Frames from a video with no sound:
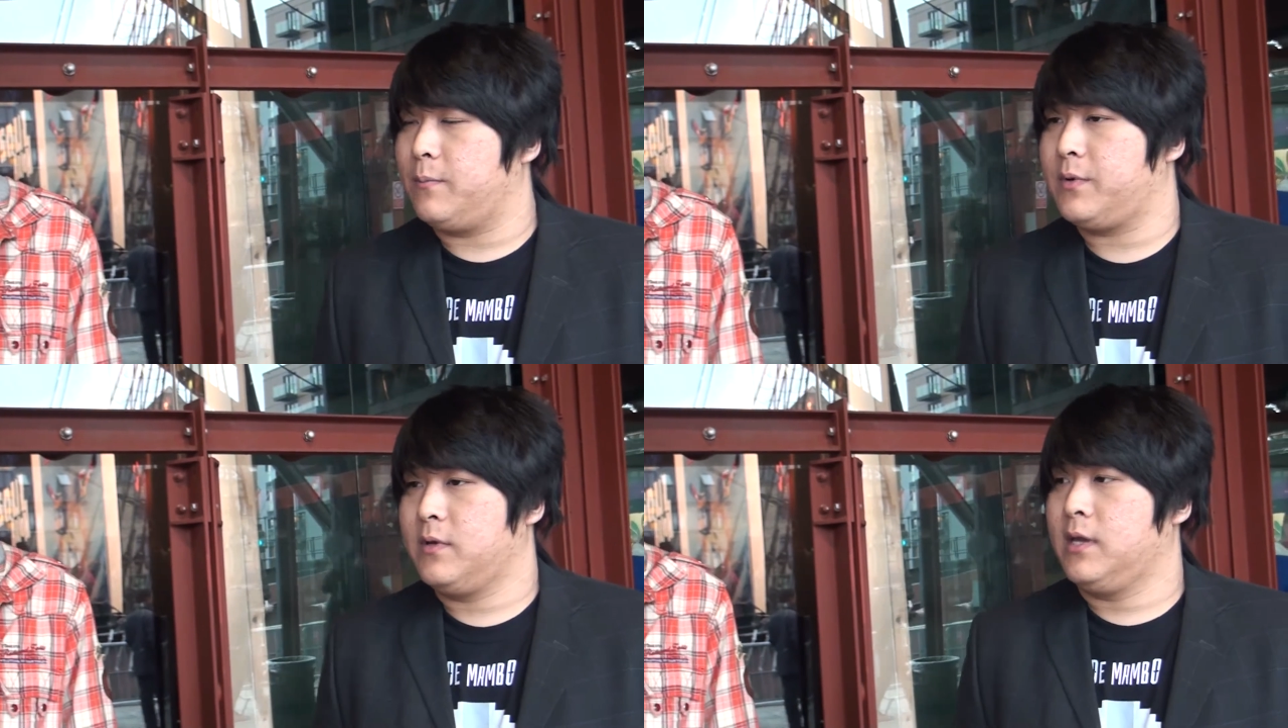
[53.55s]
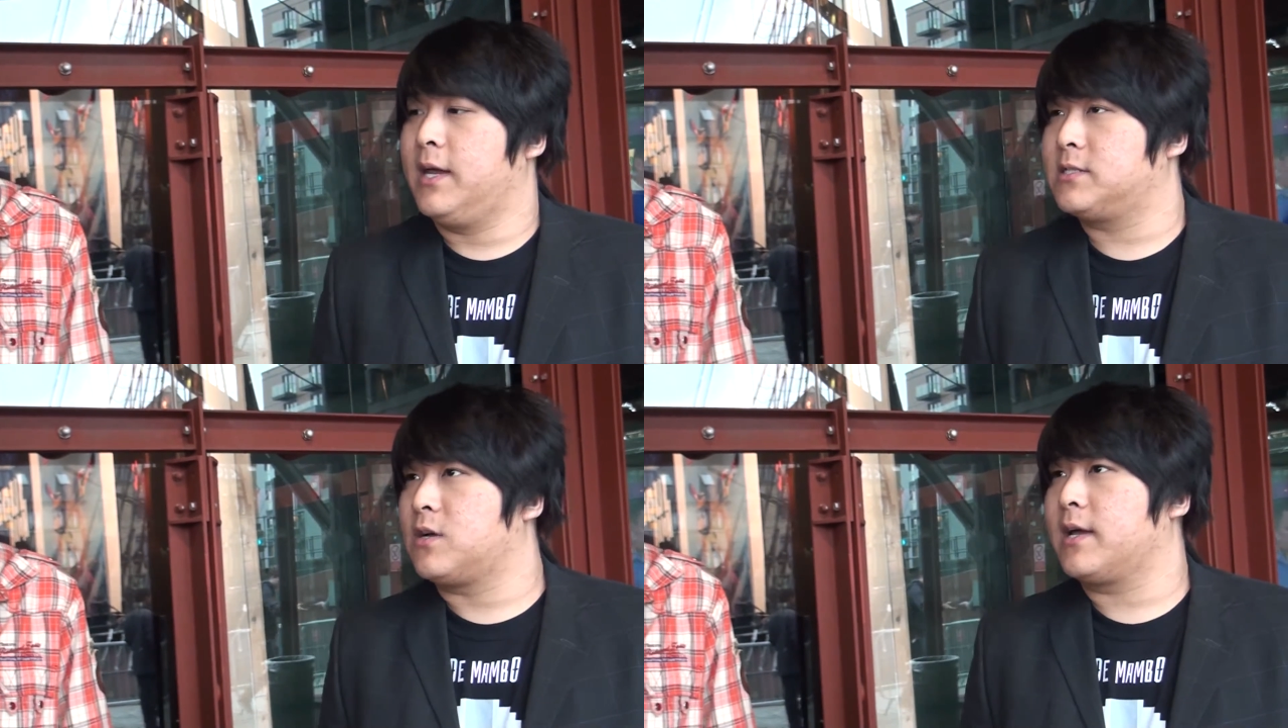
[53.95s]
Yeah,
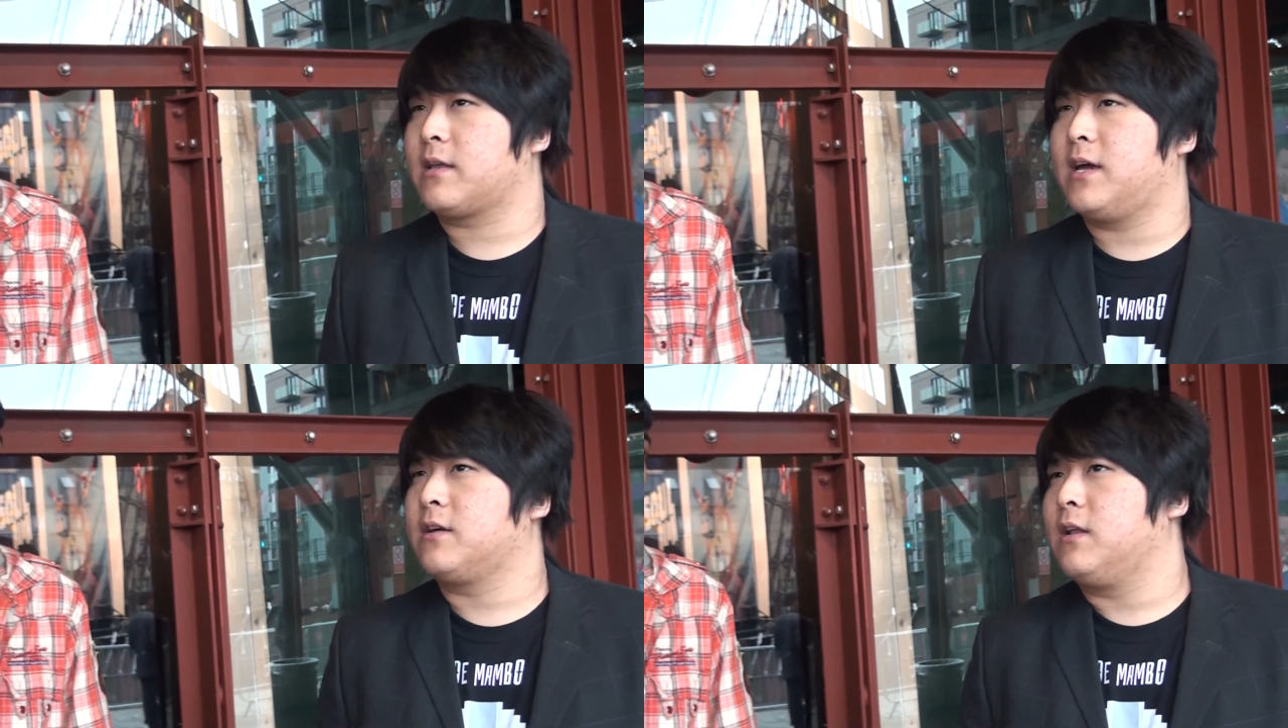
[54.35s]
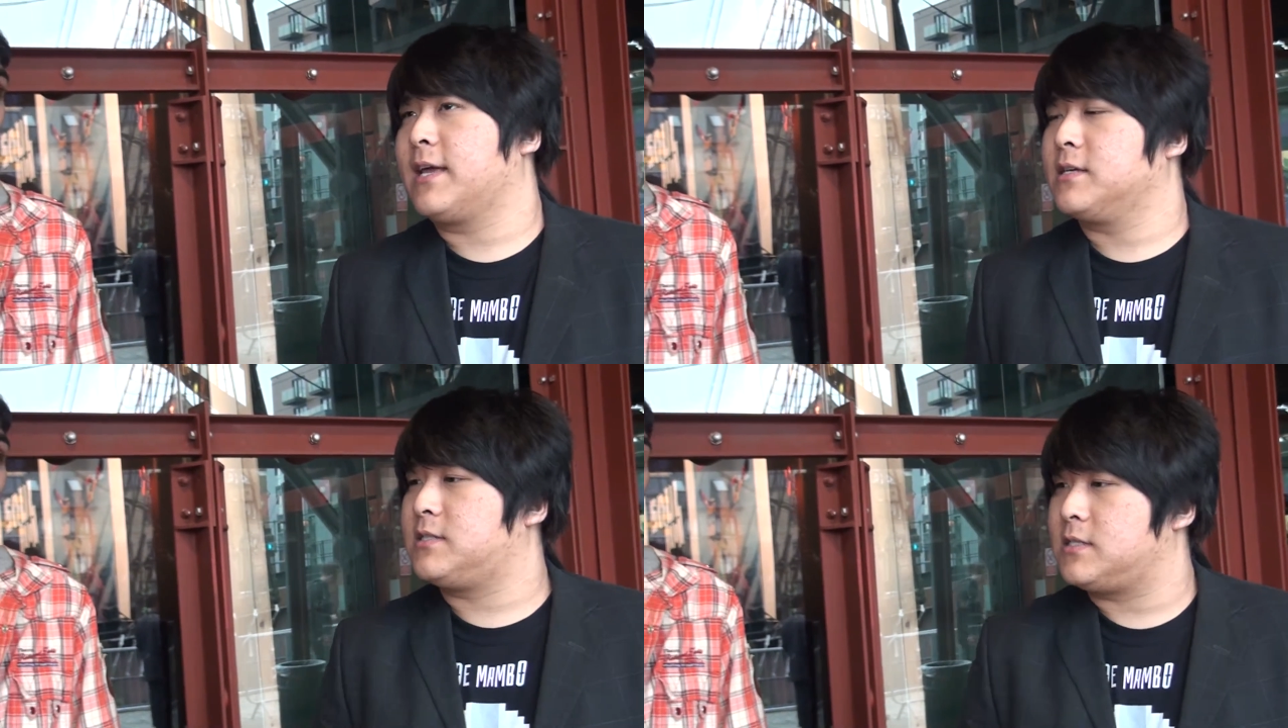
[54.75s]
and it's got kind of got
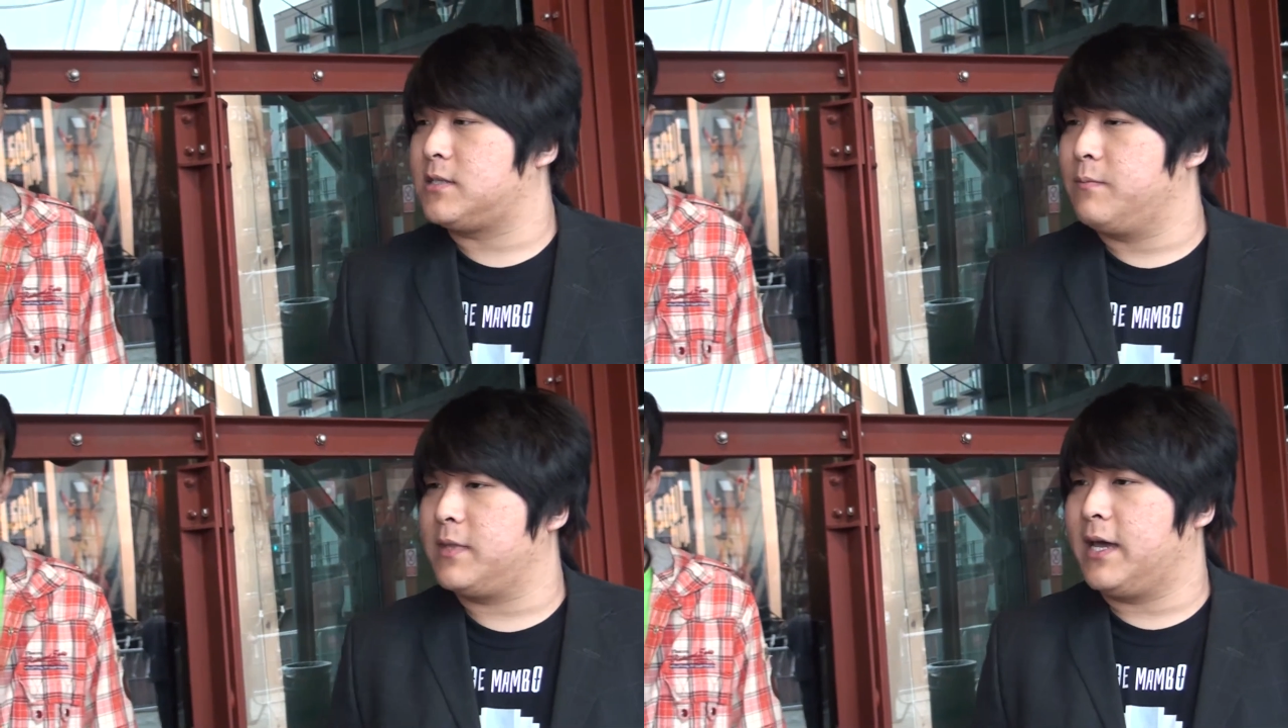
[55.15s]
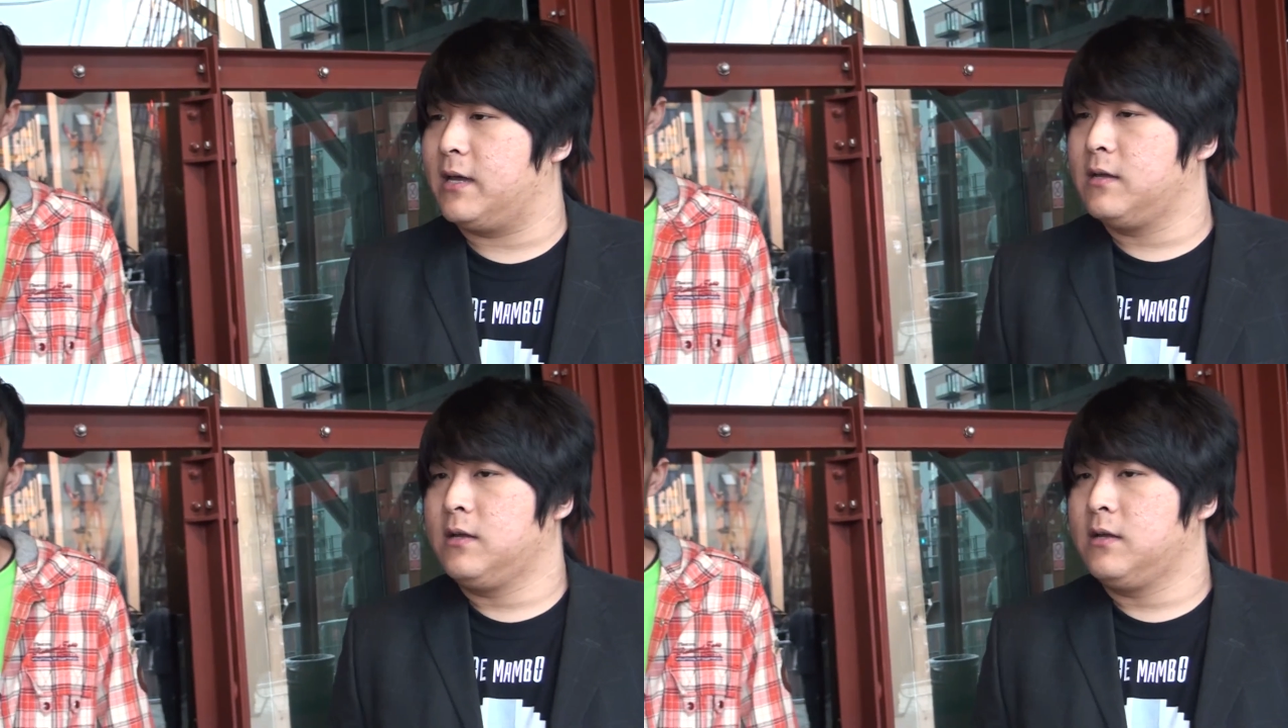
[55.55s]
like a system that